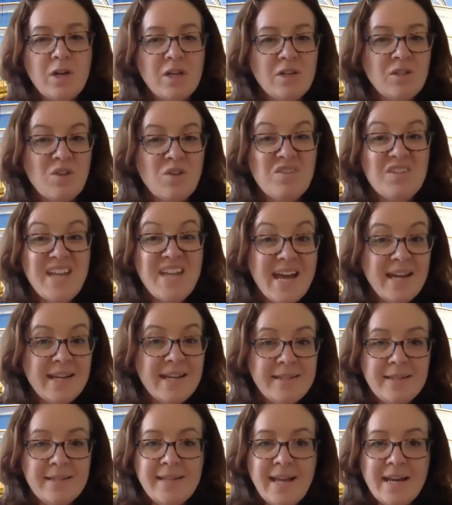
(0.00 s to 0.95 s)
So debt
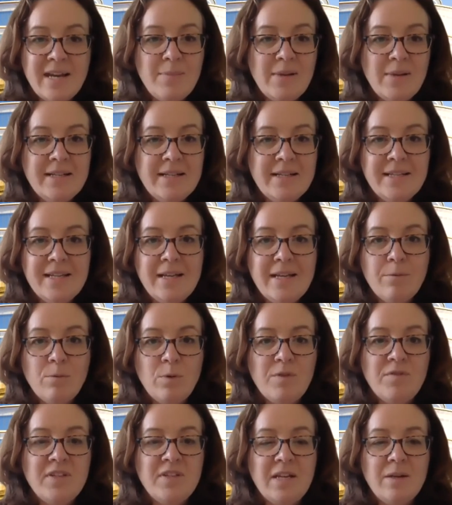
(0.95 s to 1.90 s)
sustainability,
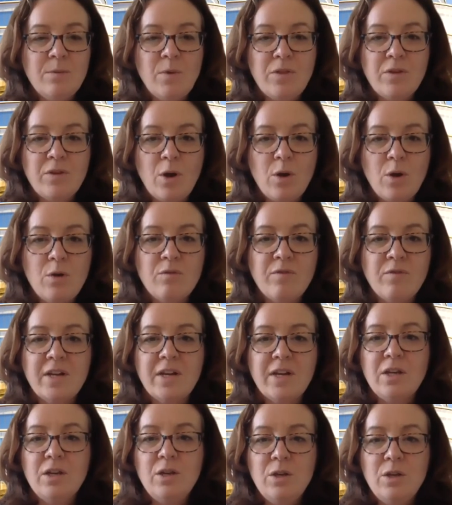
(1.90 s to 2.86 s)
we've seen with COVID a
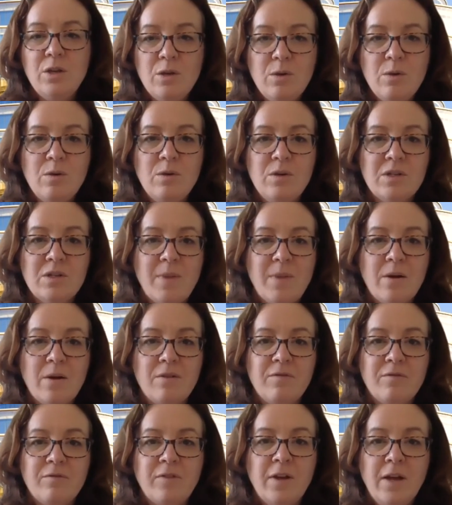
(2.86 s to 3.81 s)
huge amount
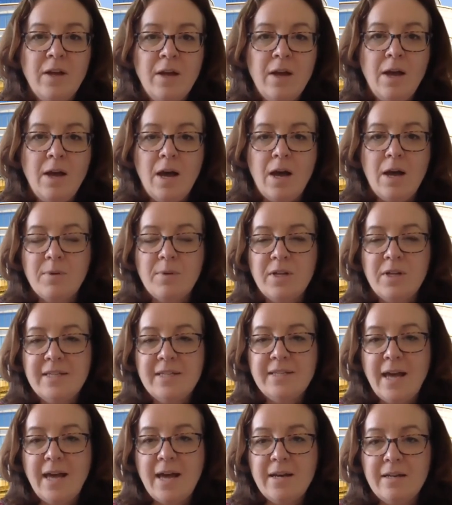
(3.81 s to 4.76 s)
of
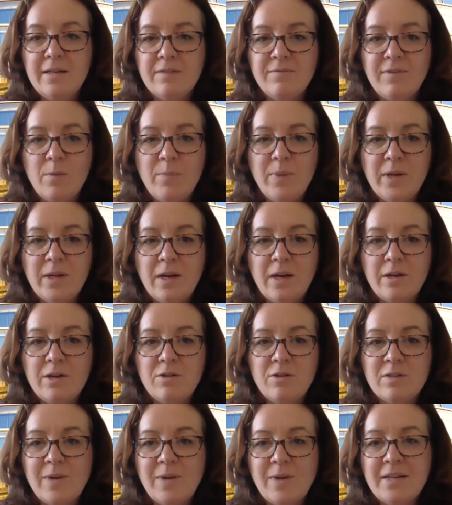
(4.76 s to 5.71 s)
concern in developing
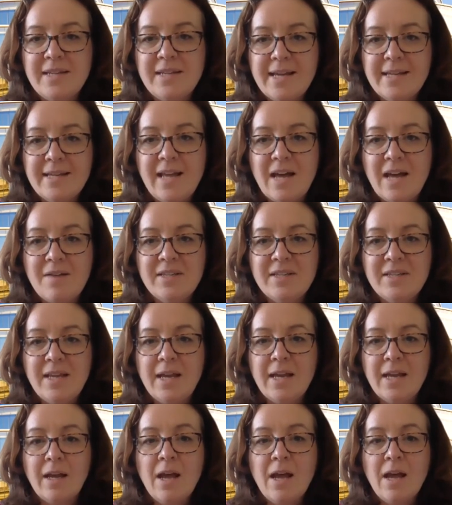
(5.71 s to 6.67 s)
countries about debt
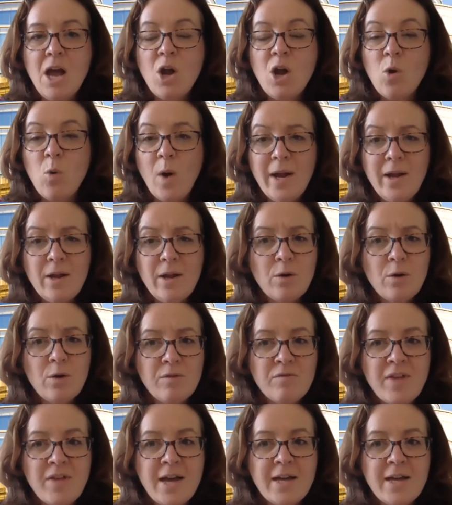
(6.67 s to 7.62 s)
servicing. Quite a lot
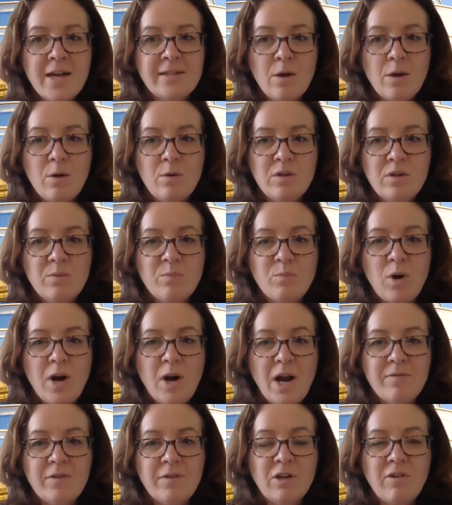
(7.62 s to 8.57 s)
of that is owed to
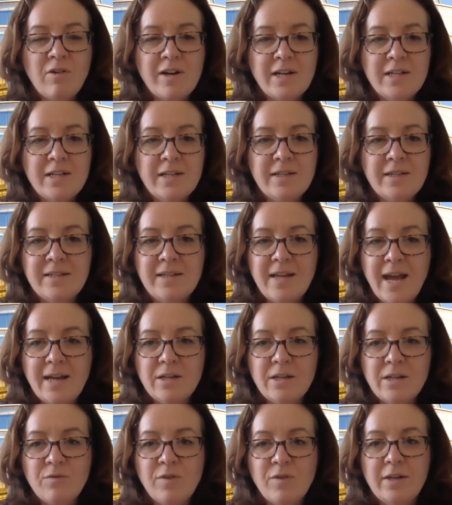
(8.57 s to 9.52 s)
private creditors and
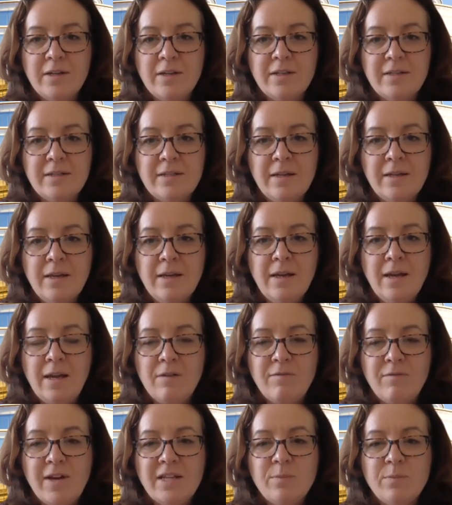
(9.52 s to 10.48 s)
hedge funds,
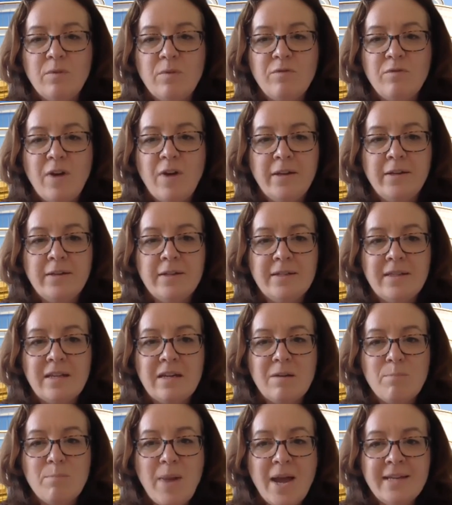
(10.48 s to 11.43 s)
investment funds that are
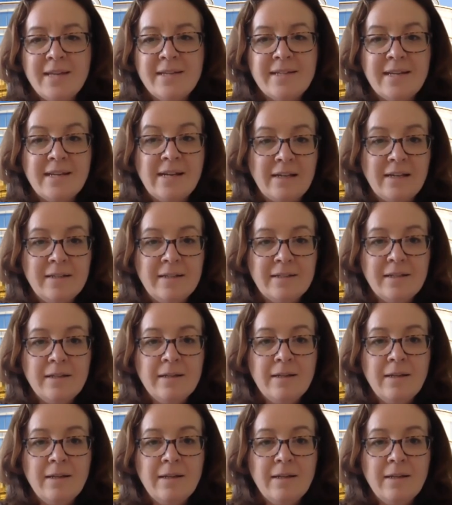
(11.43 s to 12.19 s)
based in London.